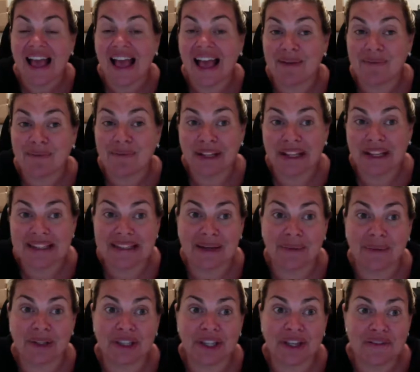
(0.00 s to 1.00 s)
And plus, I
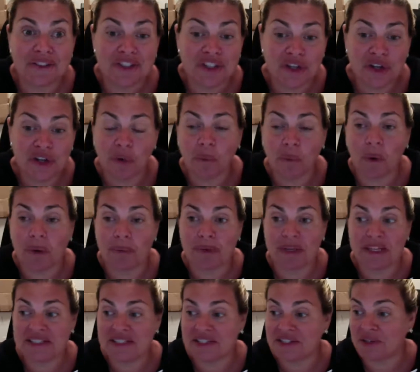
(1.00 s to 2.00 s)
would love to know what
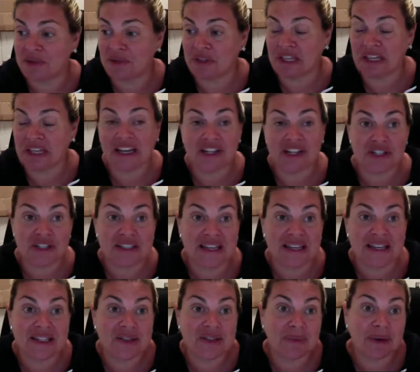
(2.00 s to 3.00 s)
pieces you think I should
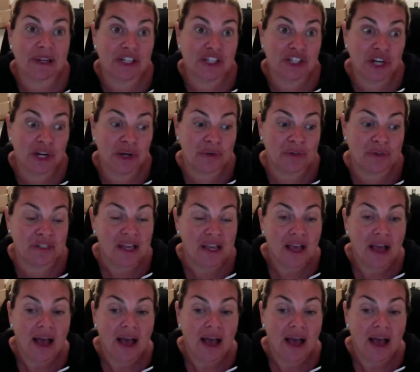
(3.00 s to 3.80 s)
take to my shows.